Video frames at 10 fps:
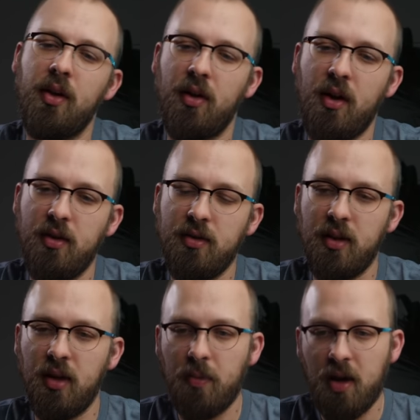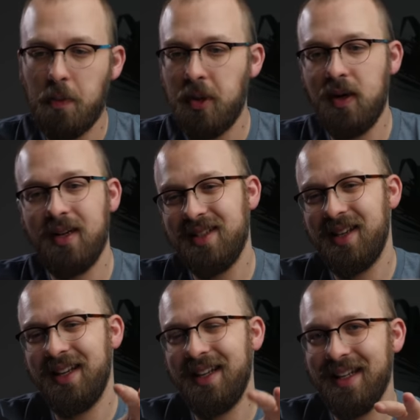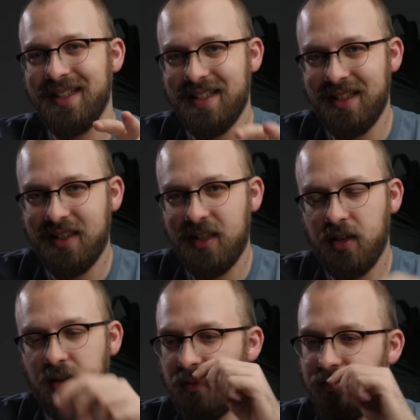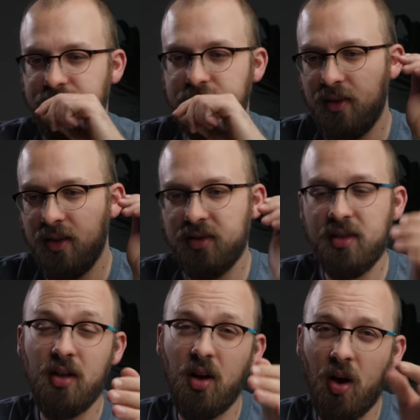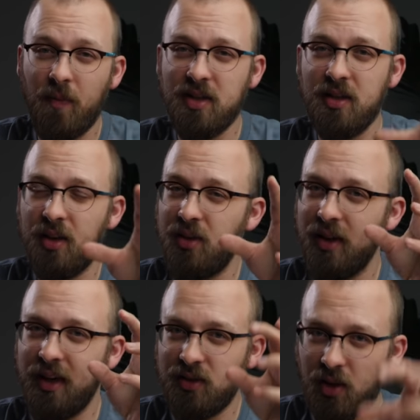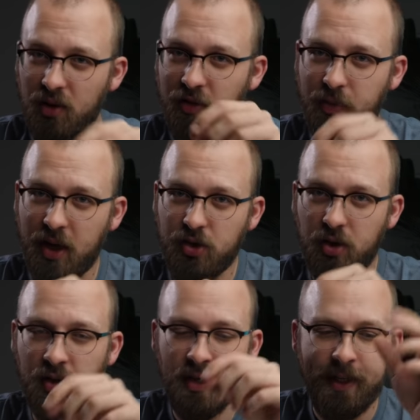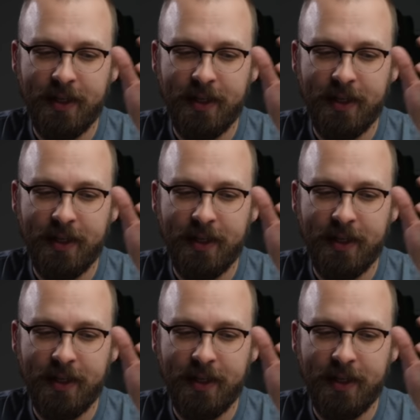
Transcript: the other hand, in my opinion, is getting a D tier. They're still obviously under a ton of pressure.